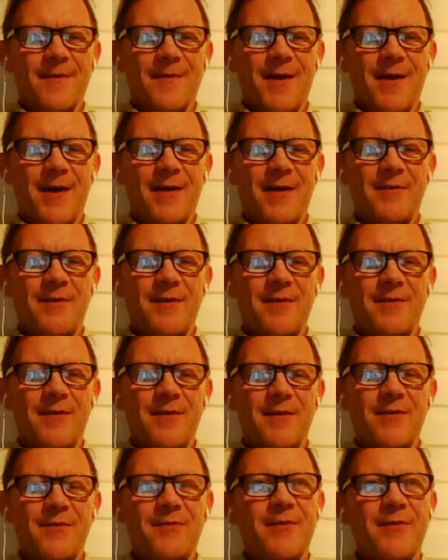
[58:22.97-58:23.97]
And
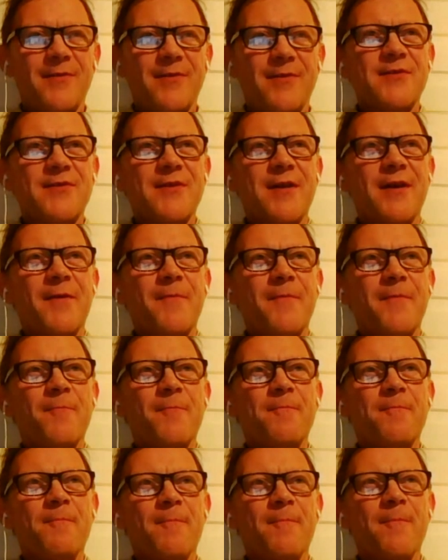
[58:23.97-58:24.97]
there's
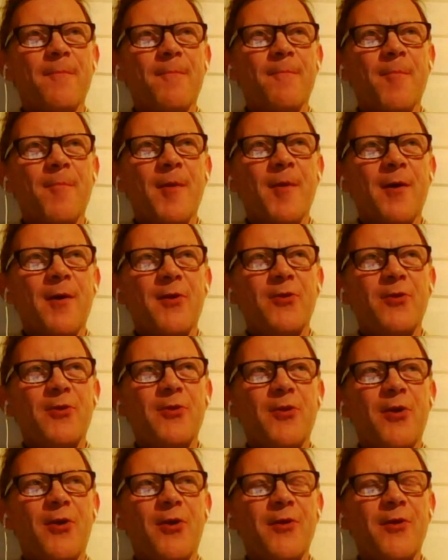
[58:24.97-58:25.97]

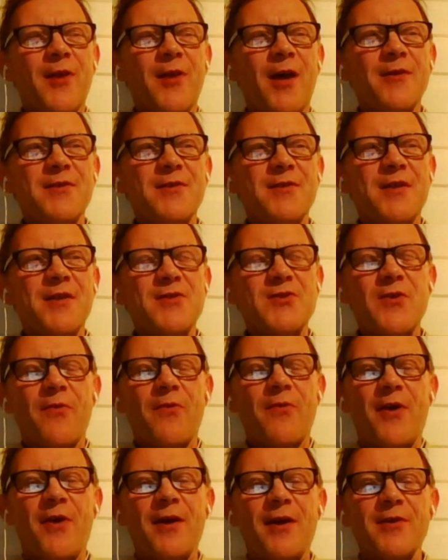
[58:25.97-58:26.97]
none such a
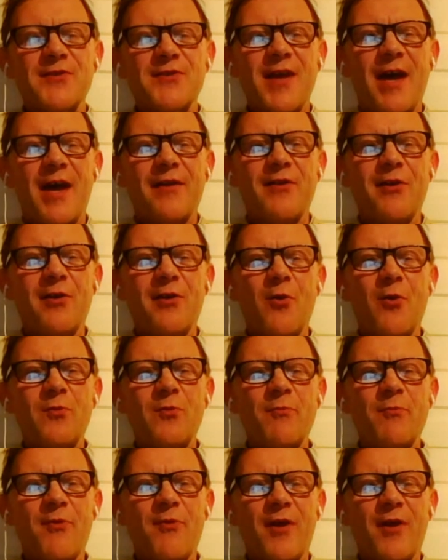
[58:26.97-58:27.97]
thing as
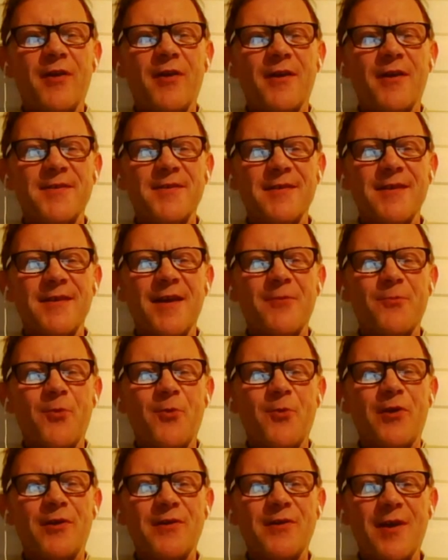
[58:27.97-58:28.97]
standalone products in that
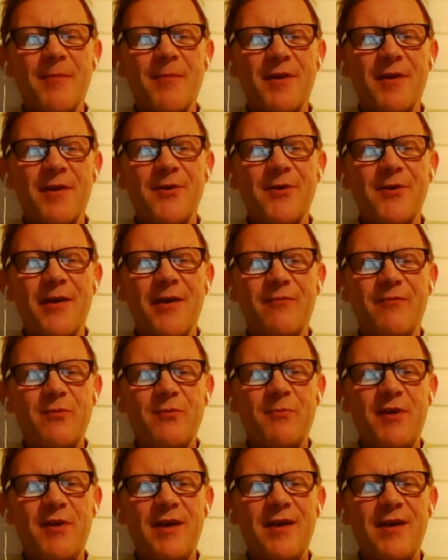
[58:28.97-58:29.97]
world. I mean, you have to
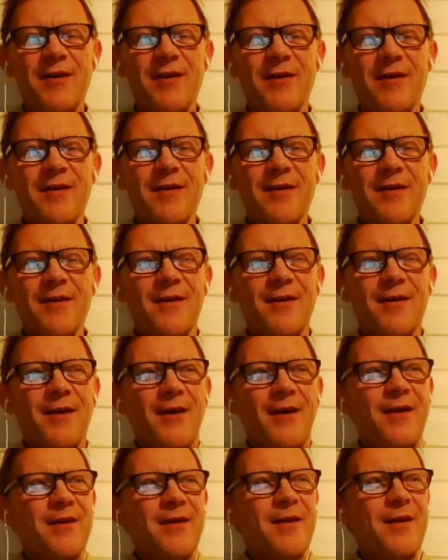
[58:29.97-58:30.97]
be
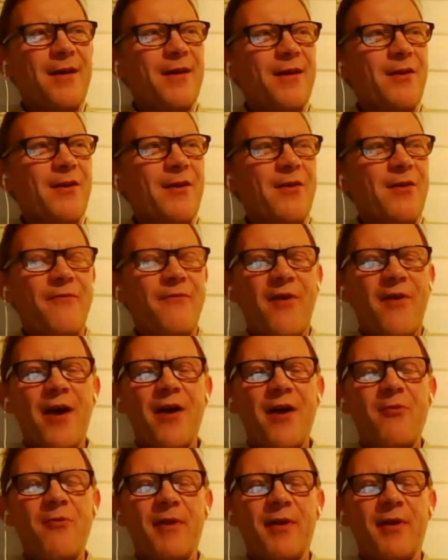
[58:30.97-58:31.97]
in an
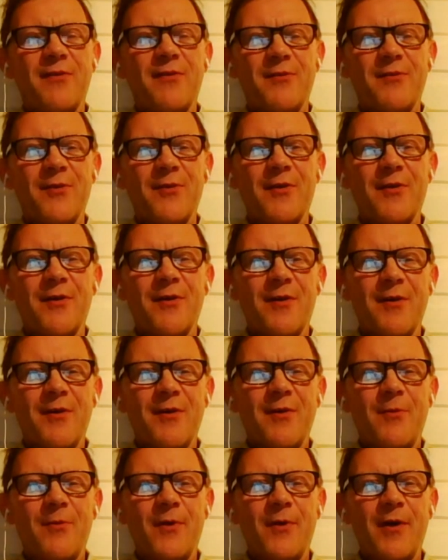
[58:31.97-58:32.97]
environment
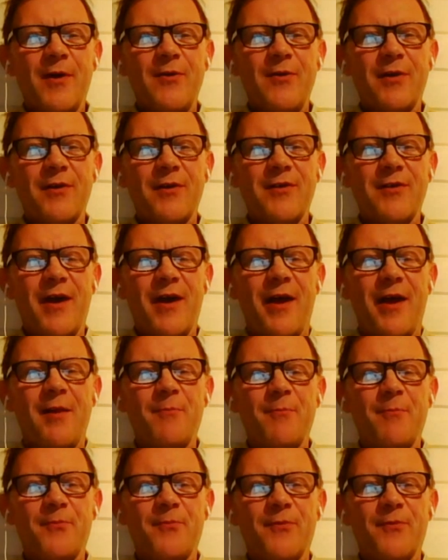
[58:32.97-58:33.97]
where you get the help
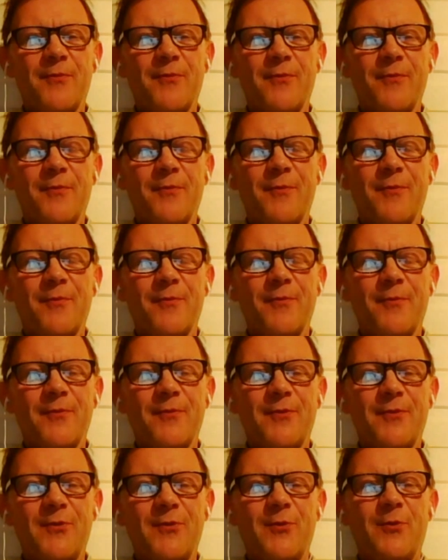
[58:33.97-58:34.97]

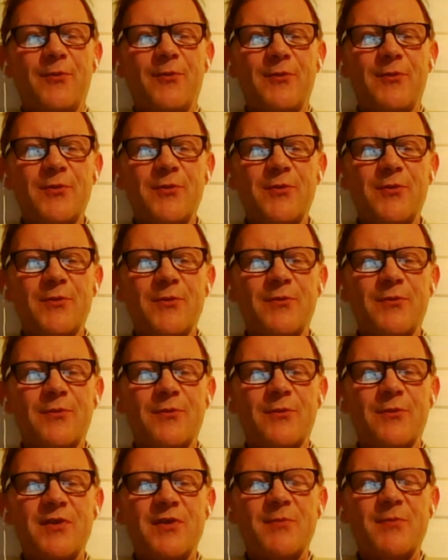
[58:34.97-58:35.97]
to
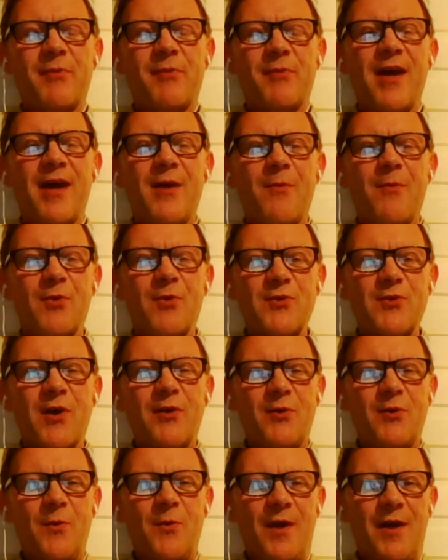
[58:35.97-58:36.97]
display what you are
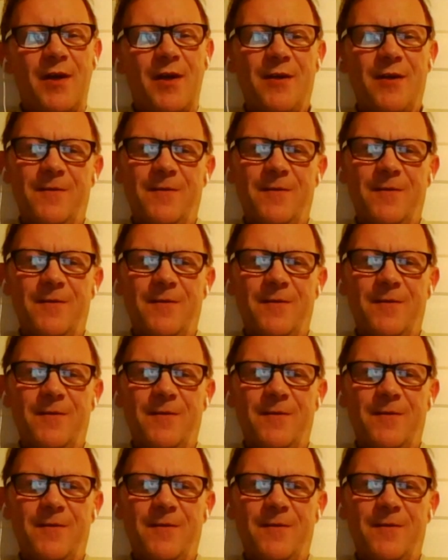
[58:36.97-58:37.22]
doing.